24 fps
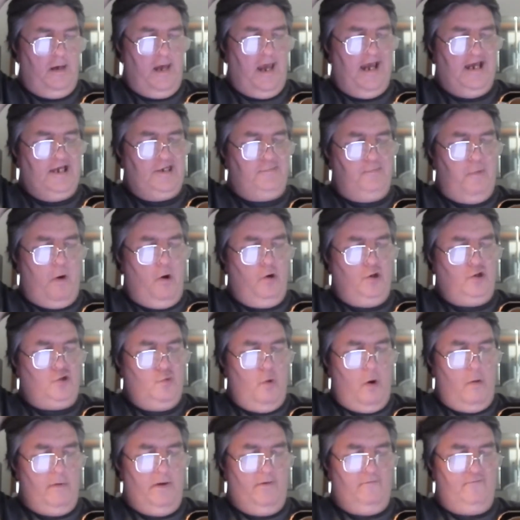A
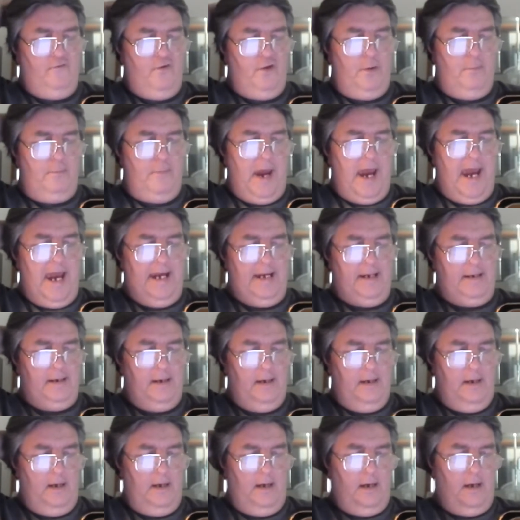spokeswoman for the bank
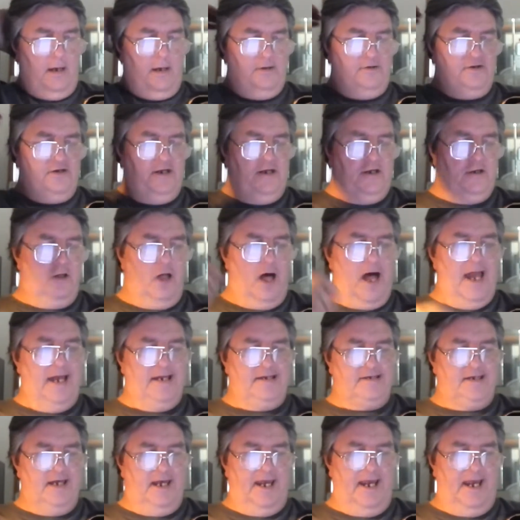
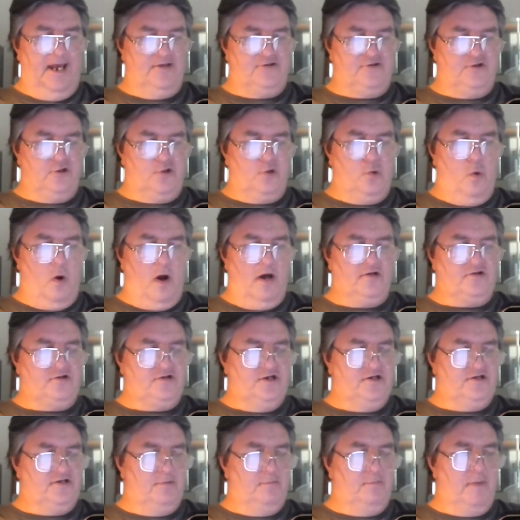declined to answer
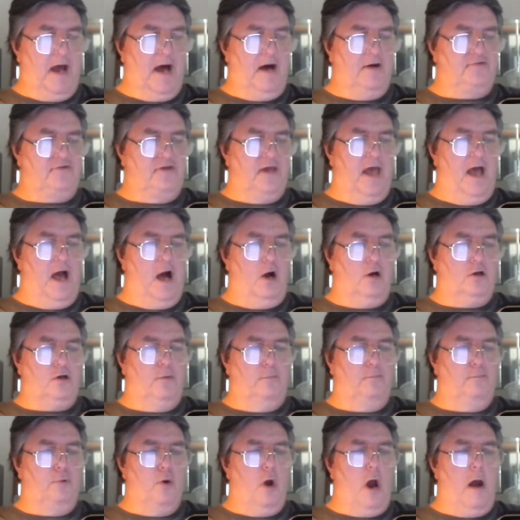questions about the
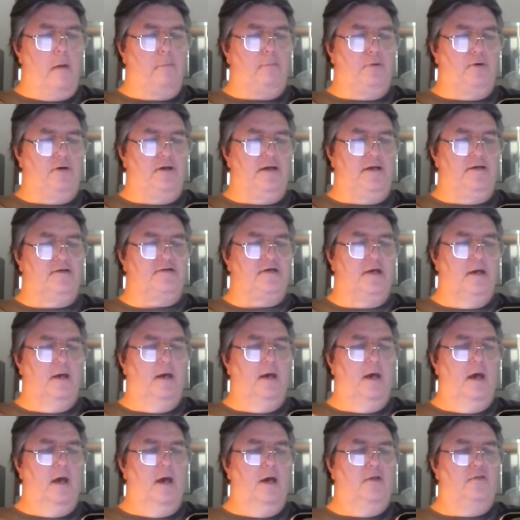Halcyon properties.
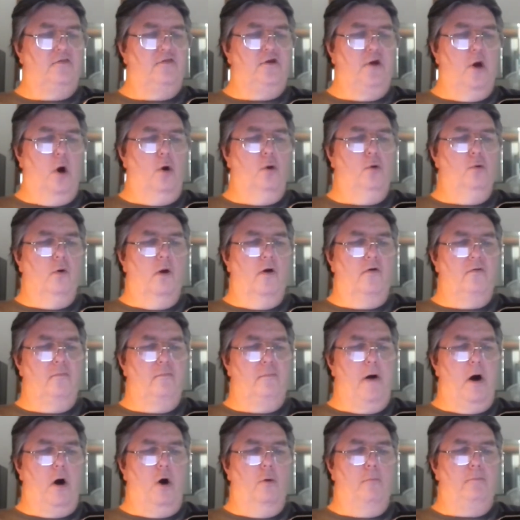The owner of the
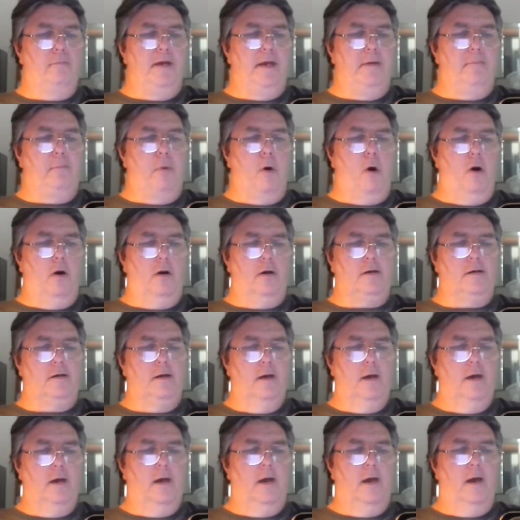Bella B Park,
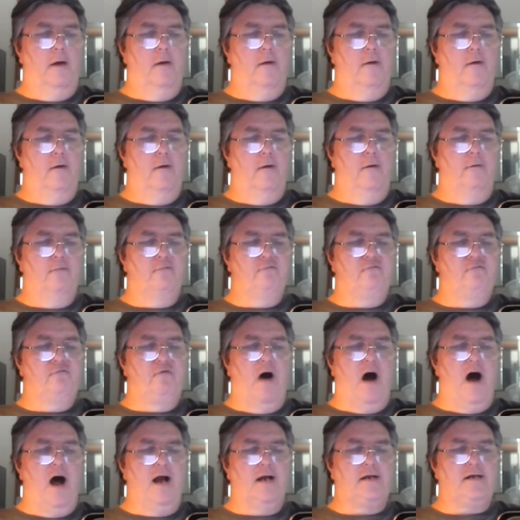
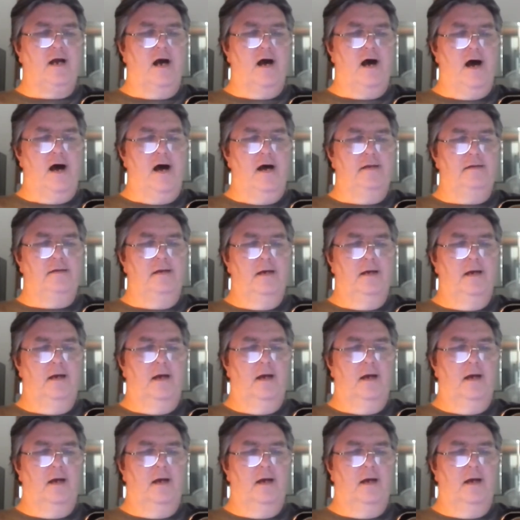Vakhan